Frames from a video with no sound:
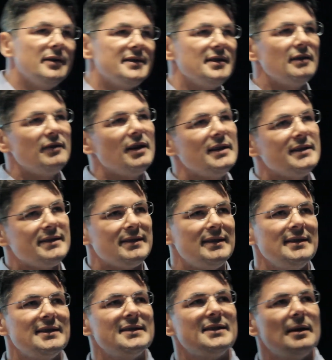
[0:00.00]
the serverless,
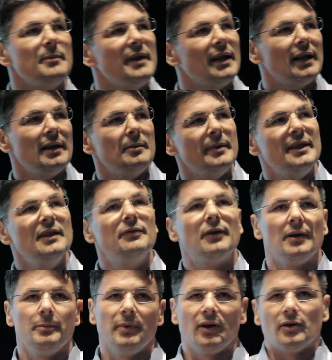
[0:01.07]
this is something a little bit
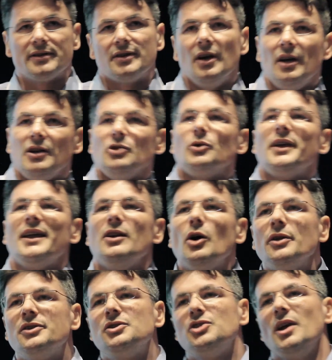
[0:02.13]
different, because you
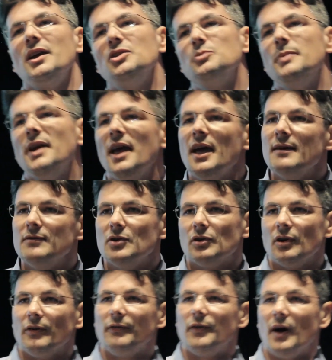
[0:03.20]
cannot change behavior
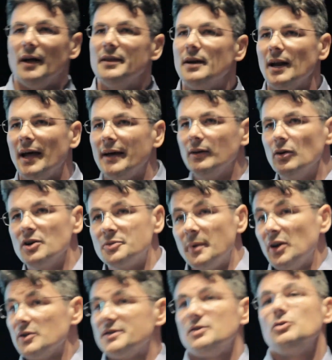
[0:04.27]
of underlying host,
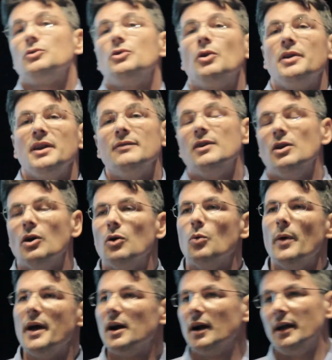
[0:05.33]
because you don't even know
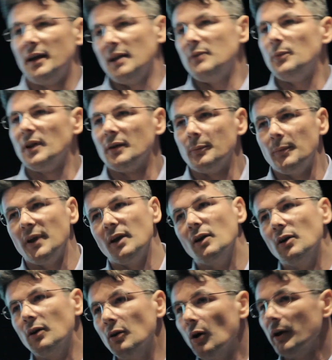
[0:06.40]
where it will be
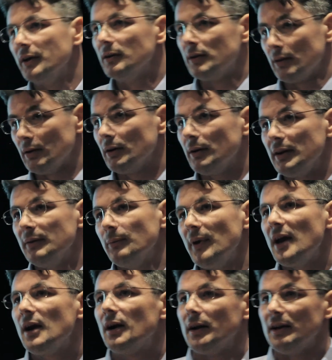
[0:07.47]
going,
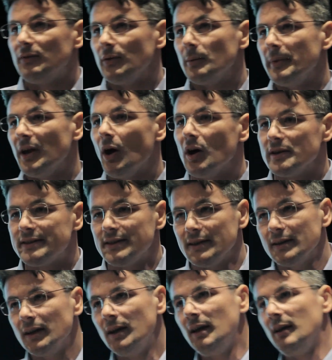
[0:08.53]
where it will be
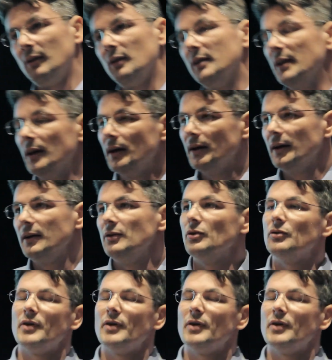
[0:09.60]
hosted, your